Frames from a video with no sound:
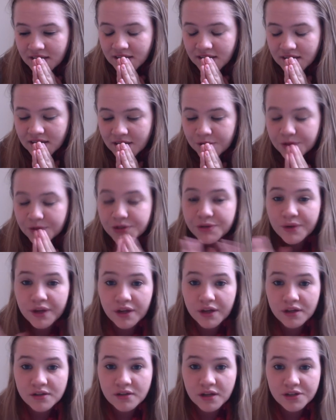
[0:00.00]
they were doing
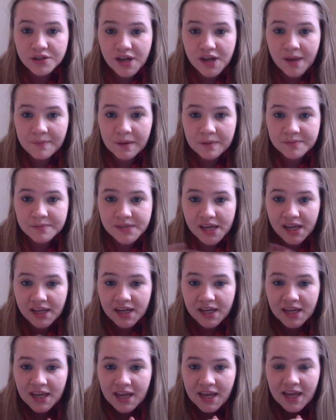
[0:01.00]
a shop update,
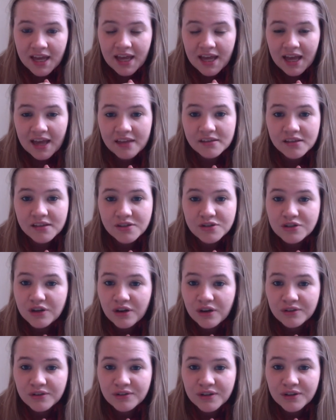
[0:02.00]
and they
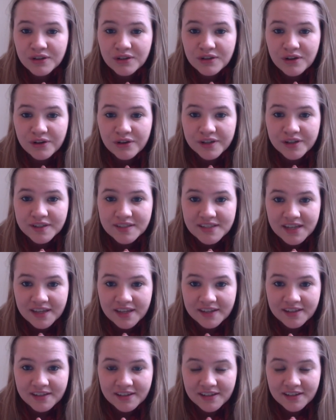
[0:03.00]
showed No Good Deed.
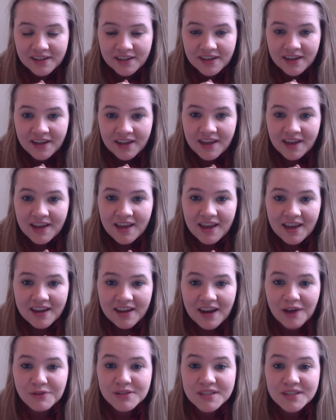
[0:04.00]
And I
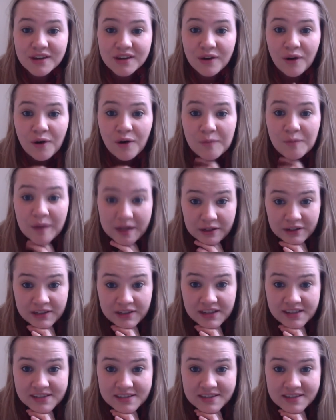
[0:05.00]
was like, oh my
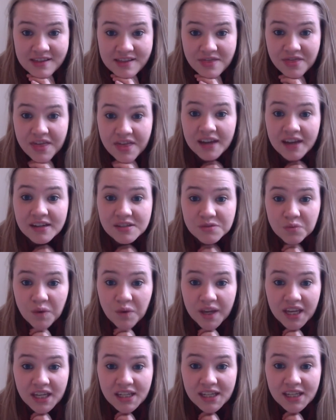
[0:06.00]
goodness, that is
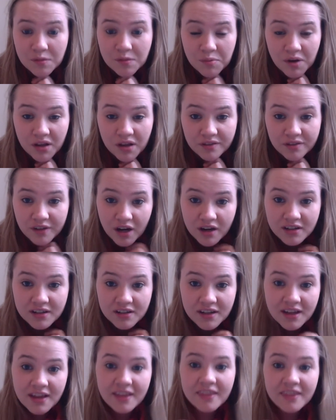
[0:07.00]
Wicked in a ball of yarn.
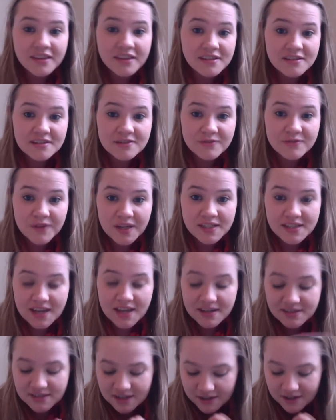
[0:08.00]
This is
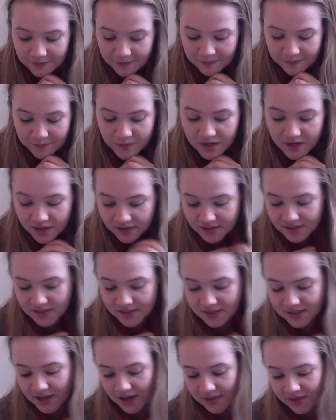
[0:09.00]
fantastic, because it's
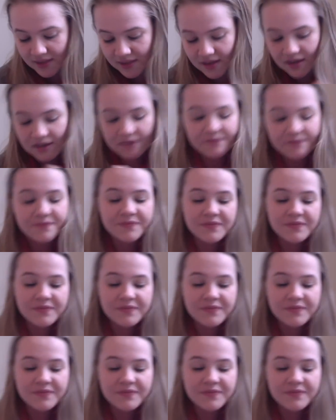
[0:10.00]
got the